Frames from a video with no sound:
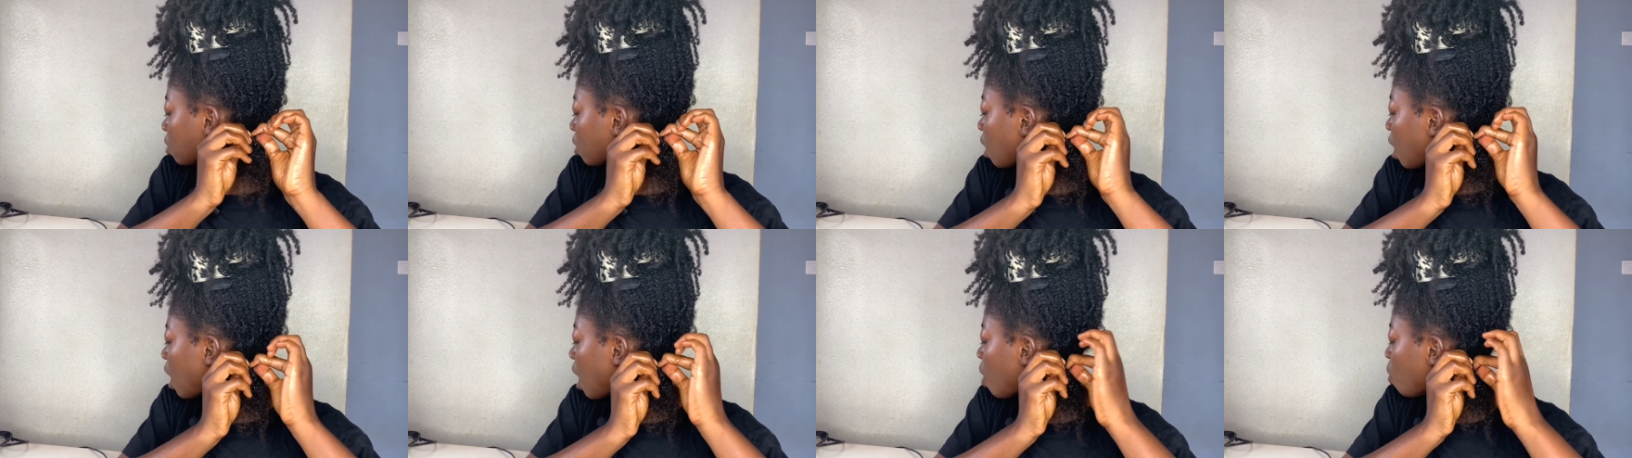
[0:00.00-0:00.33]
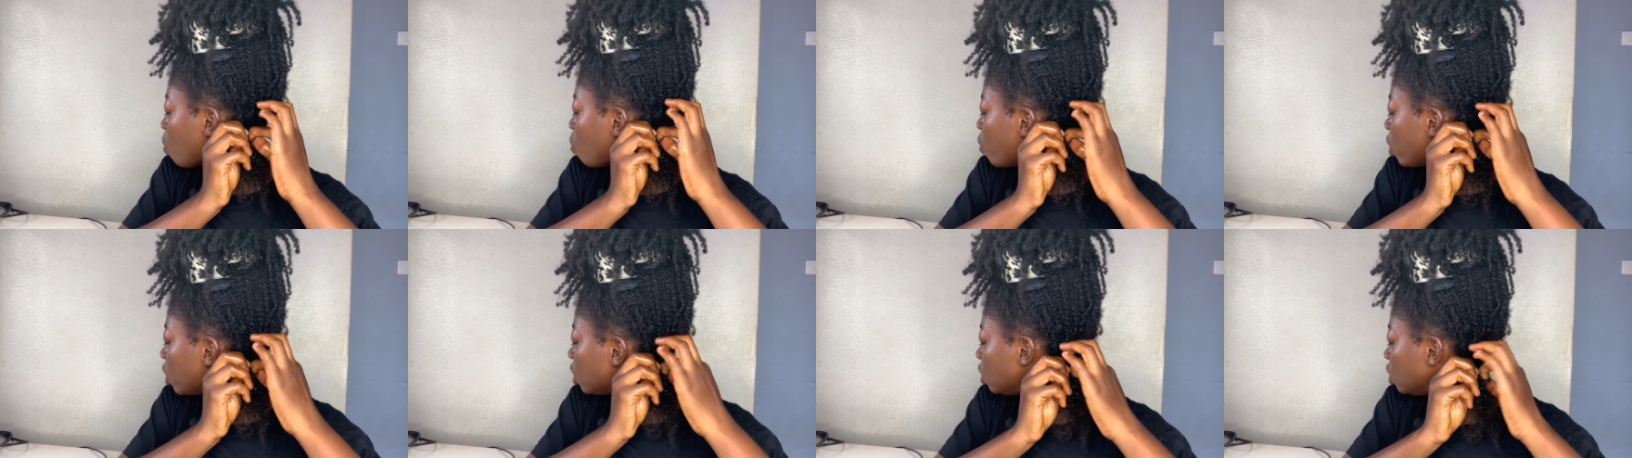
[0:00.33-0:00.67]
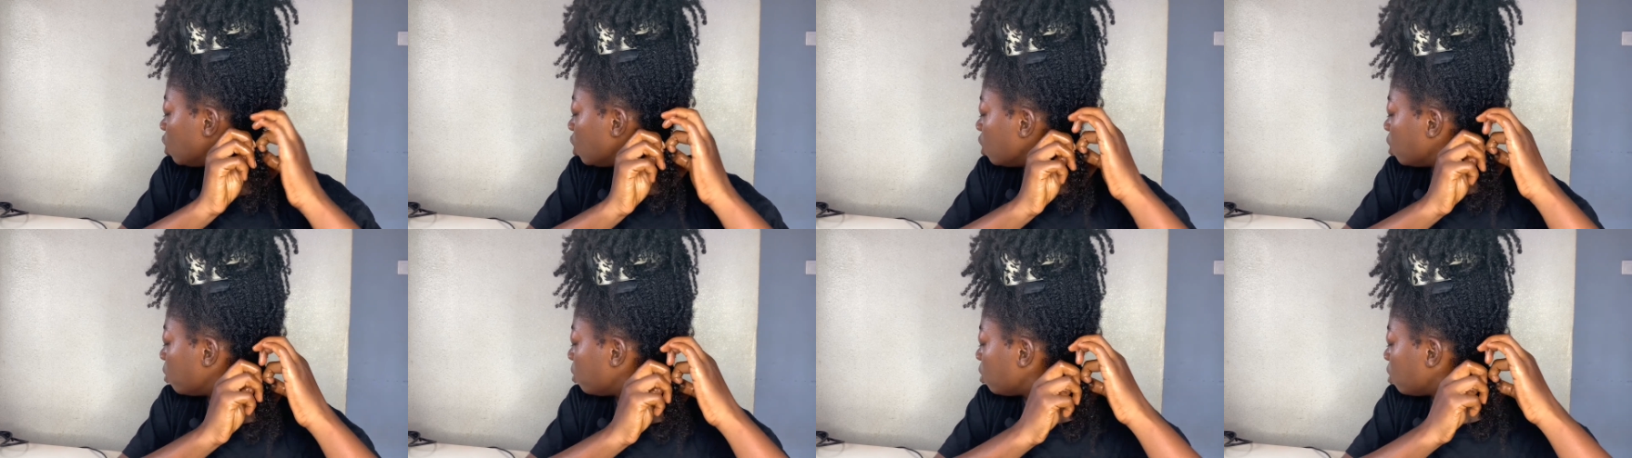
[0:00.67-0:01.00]
I wish
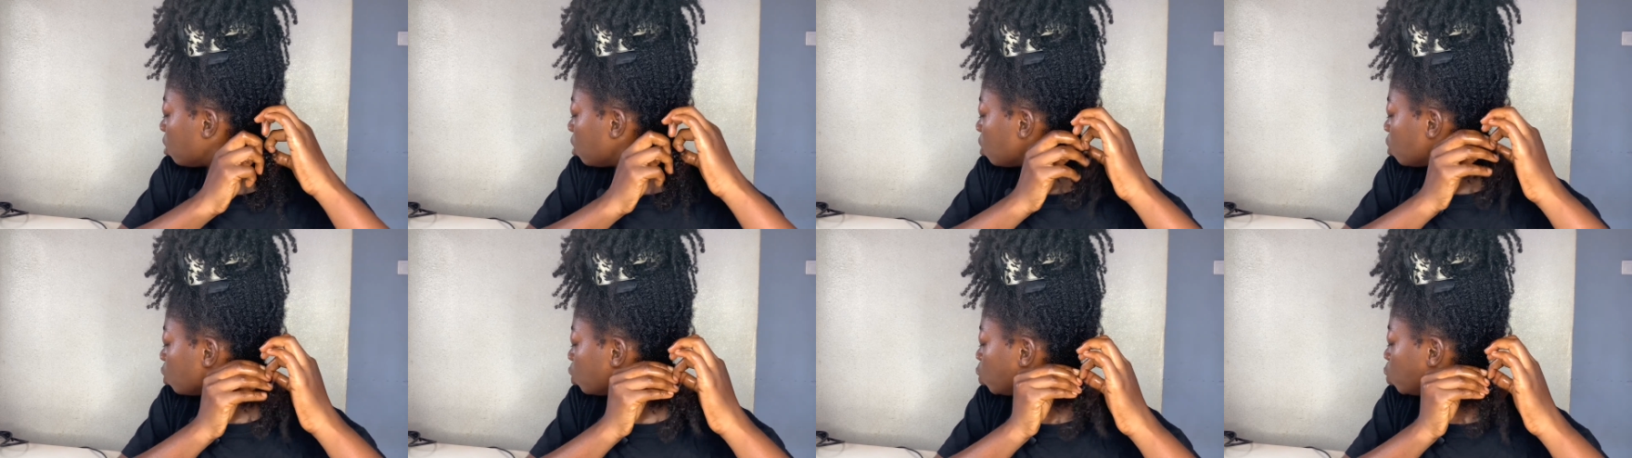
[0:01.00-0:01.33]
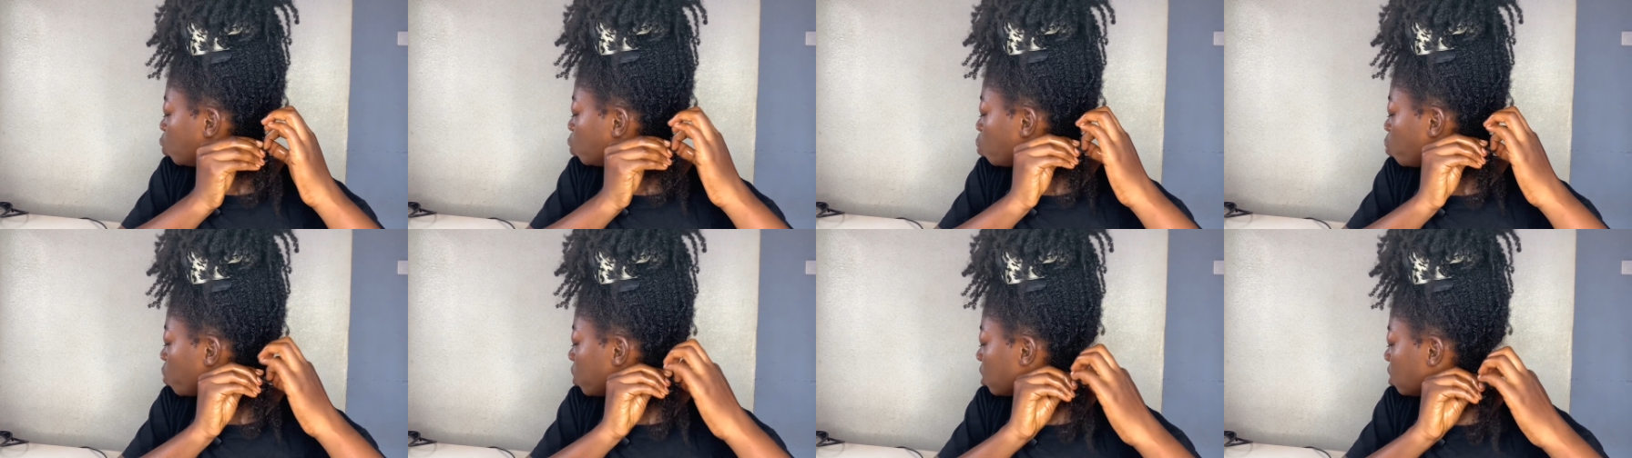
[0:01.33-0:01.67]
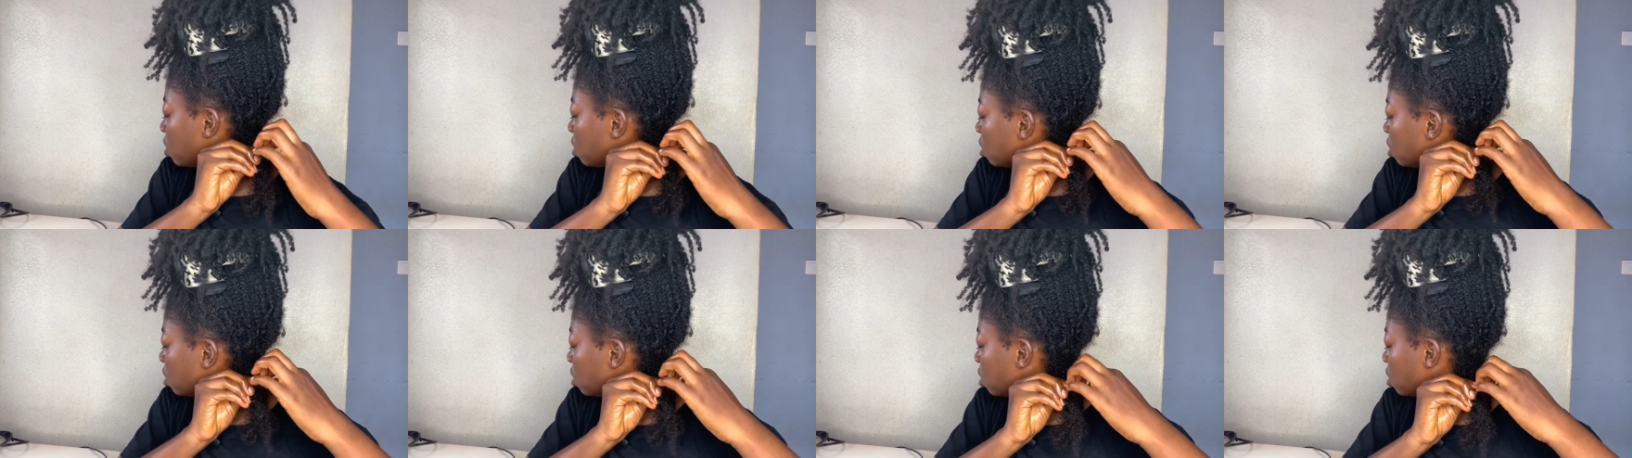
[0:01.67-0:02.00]
the
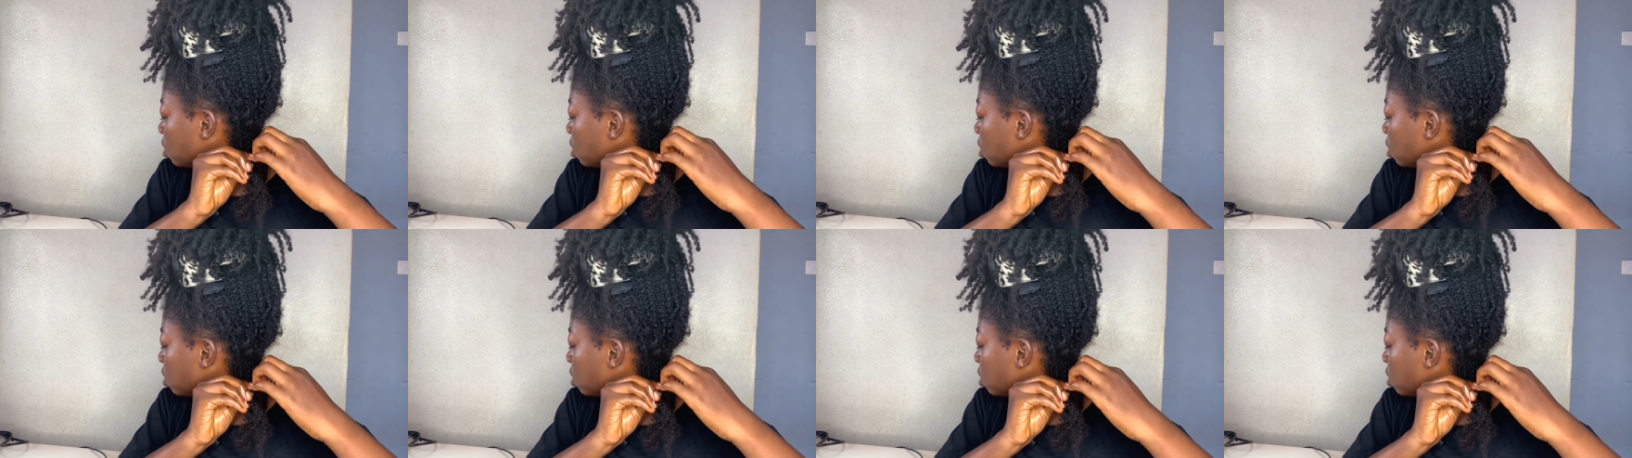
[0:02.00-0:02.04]
twist